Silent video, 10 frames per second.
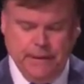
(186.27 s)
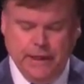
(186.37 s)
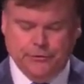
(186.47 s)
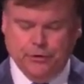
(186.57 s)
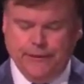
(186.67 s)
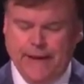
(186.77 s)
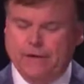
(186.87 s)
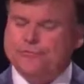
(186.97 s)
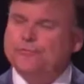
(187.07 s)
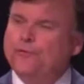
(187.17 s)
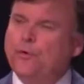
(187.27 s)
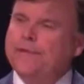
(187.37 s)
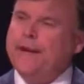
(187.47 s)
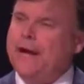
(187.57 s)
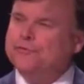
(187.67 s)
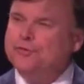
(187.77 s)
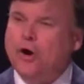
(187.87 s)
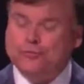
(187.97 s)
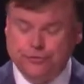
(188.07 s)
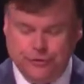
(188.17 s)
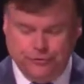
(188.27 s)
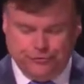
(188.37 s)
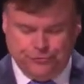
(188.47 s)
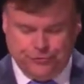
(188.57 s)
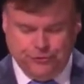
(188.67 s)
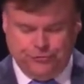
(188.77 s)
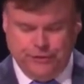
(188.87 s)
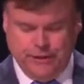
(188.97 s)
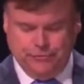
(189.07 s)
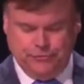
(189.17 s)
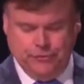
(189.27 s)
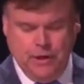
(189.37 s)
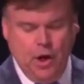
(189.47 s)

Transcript: In 2004, the National Auctioneers Association